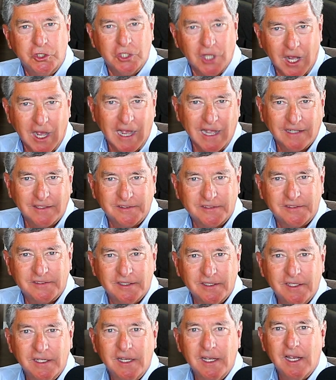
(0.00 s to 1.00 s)

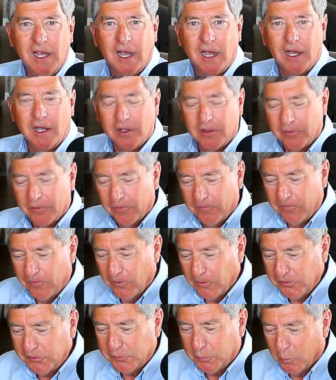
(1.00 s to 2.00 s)
shots. Uh, the
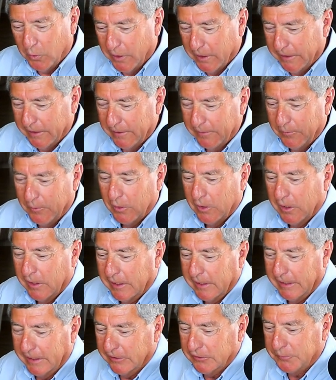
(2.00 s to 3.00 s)
first one
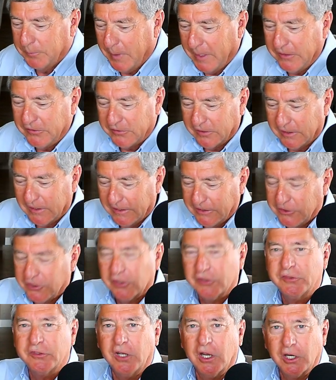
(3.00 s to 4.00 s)
is basically
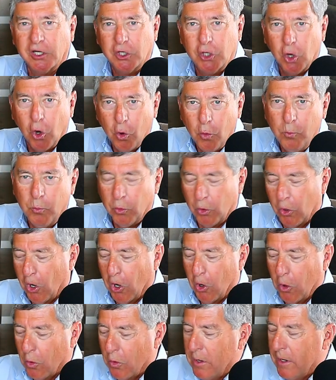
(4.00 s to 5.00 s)
just a
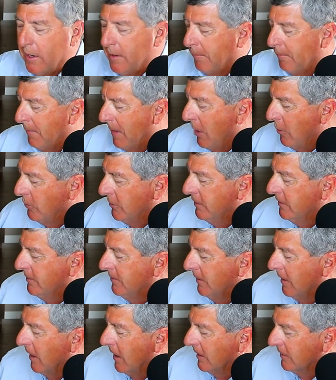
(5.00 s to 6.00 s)
GoPro
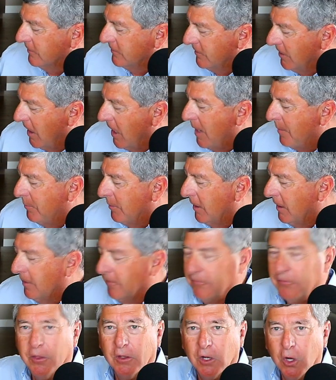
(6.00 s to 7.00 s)
mounted on top
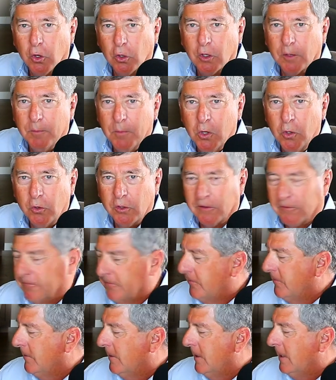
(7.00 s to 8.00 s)
of the
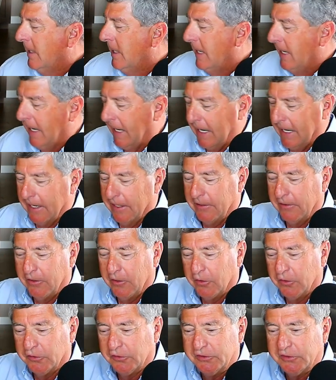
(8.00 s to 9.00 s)
locomotive. And
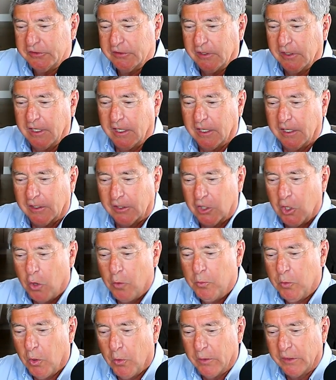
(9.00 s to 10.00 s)
there's uh,
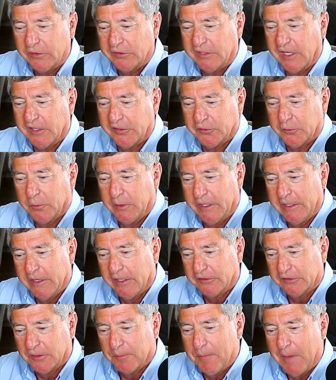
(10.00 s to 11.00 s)
GoPro accessory
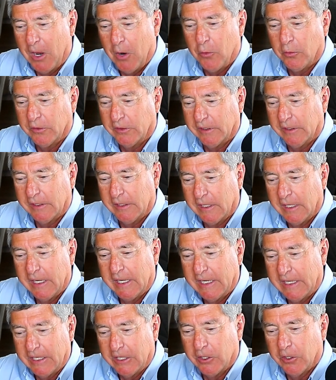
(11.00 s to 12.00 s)
that's a mount
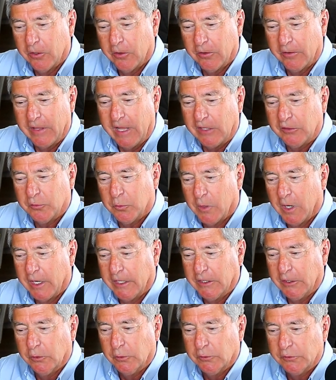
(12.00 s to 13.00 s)
here, and that's what I
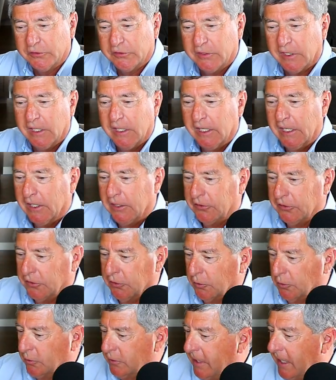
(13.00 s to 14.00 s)
use
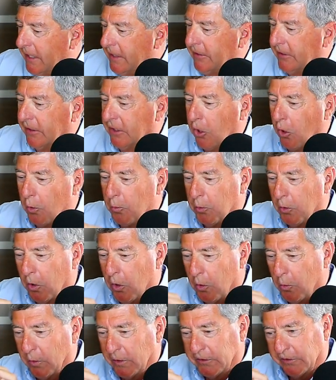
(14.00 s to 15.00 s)
to take the
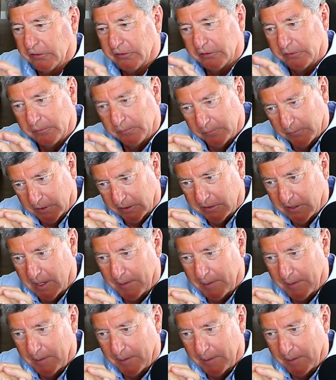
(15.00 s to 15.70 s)
GoPro, which is the